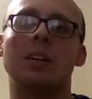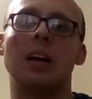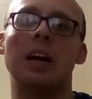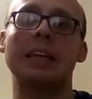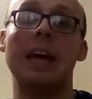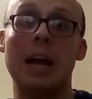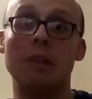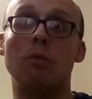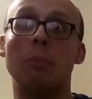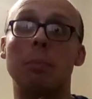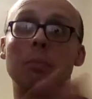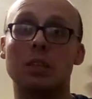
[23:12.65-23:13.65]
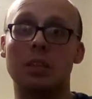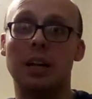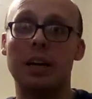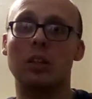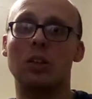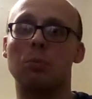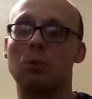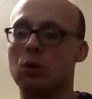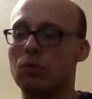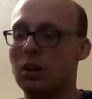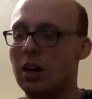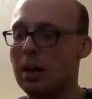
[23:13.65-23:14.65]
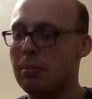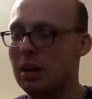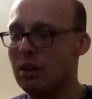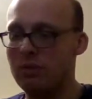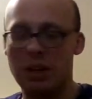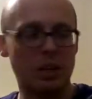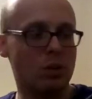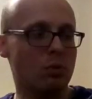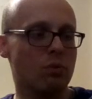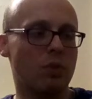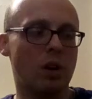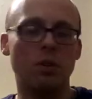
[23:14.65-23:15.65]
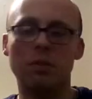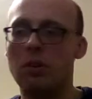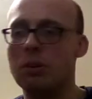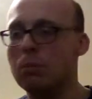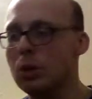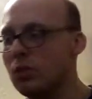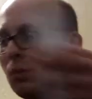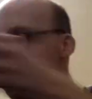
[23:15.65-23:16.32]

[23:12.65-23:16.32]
Again, remember to like and subscribe, and I thank you very, very much for